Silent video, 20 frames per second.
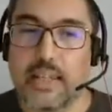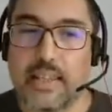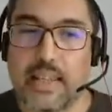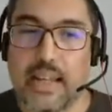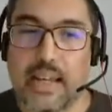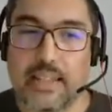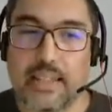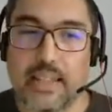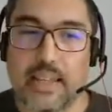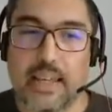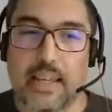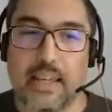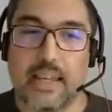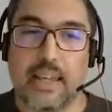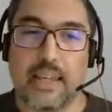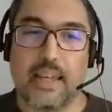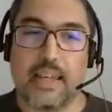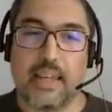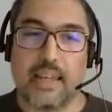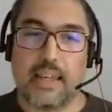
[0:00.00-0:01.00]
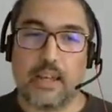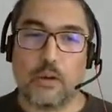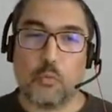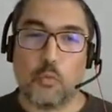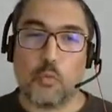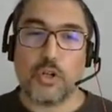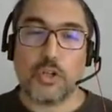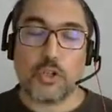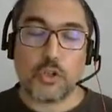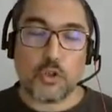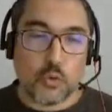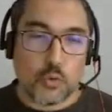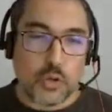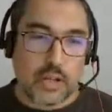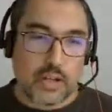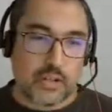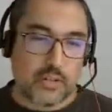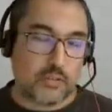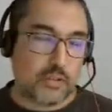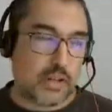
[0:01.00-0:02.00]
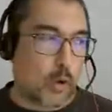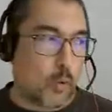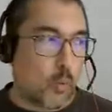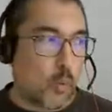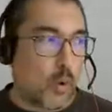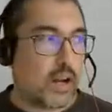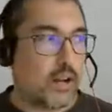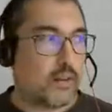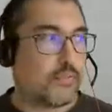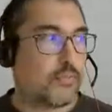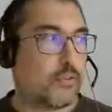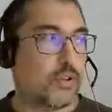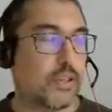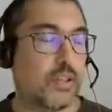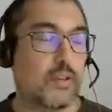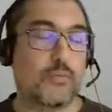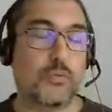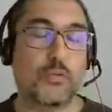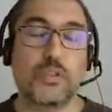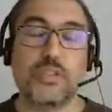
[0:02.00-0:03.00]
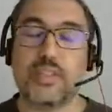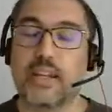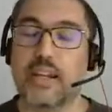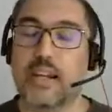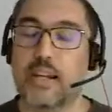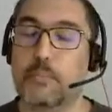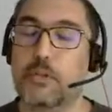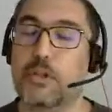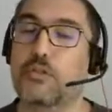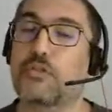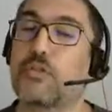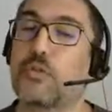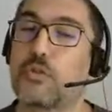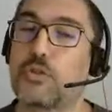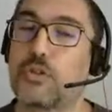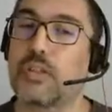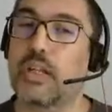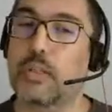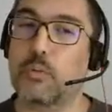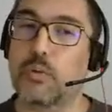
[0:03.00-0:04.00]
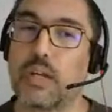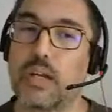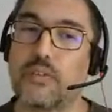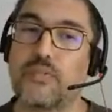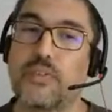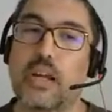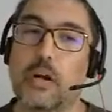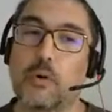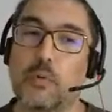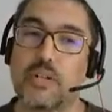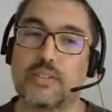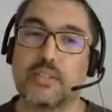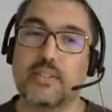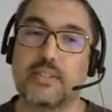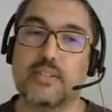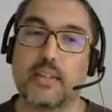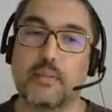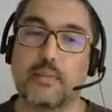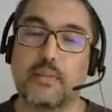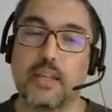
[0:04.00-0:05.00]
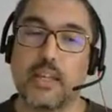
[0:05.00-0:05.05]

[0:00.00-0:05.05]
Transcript: that eh, eh, we should require for the full disk encryption solution that we have in our system